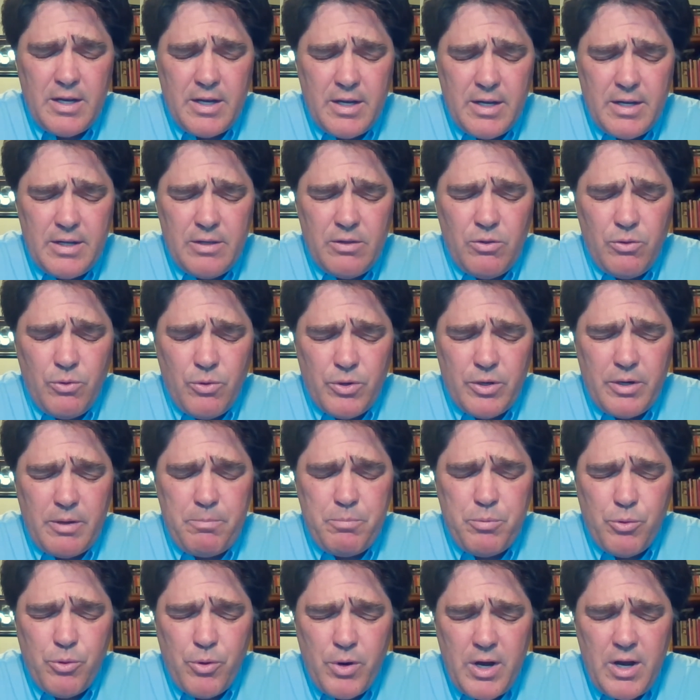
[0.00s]
Uh, Lord, I
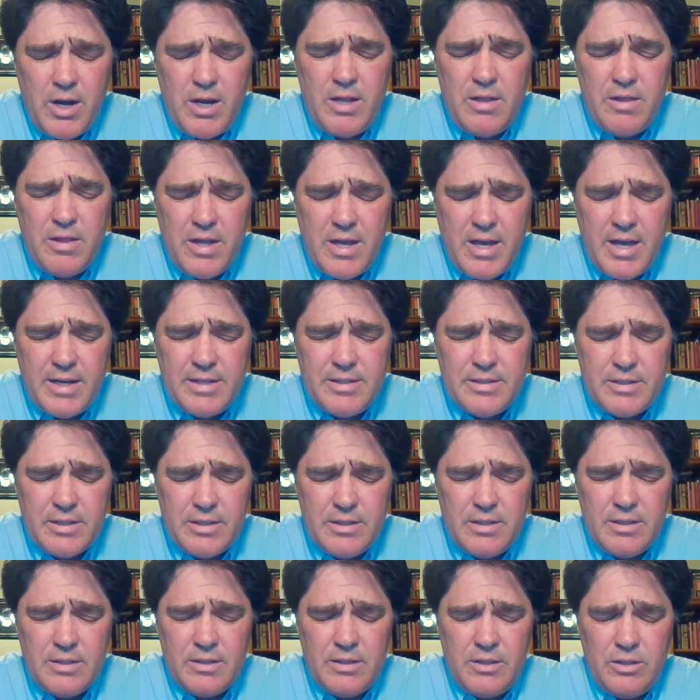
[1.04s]
pray that
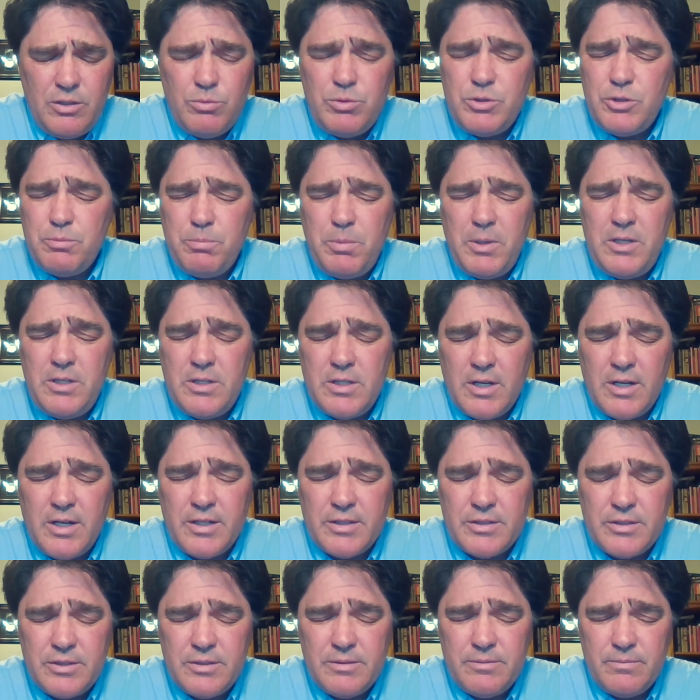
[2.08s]
you would speak to
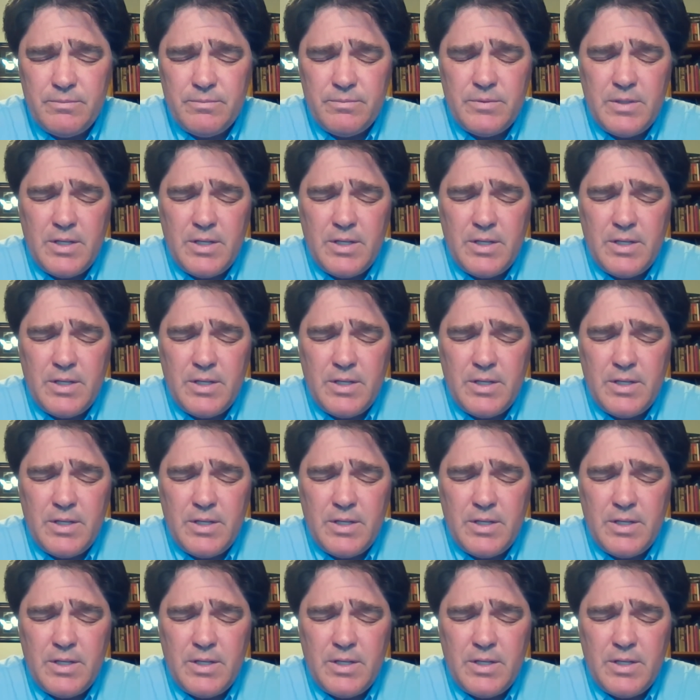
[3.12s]
us,